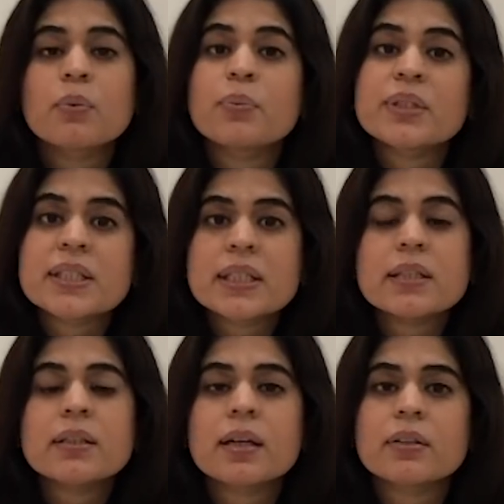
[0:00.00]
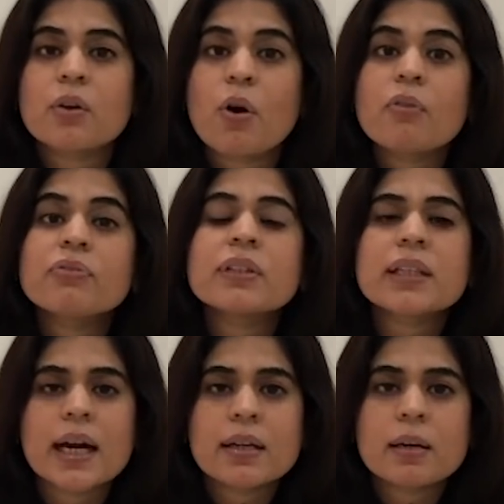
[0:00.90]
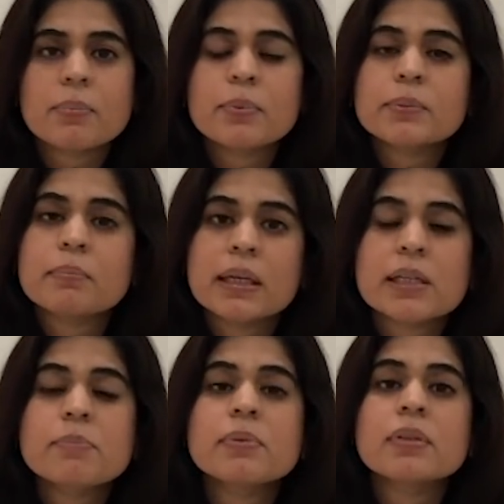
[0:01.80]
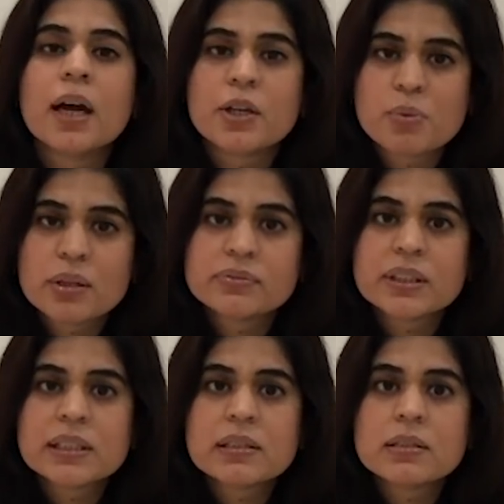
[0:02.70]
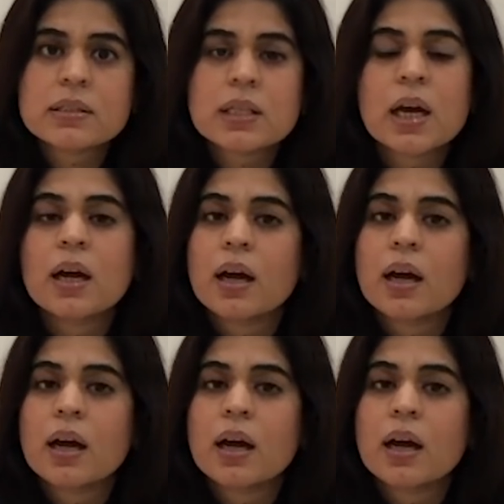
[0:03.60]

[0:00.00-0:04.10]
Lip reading: we see that they often land up with multiple IUI failures,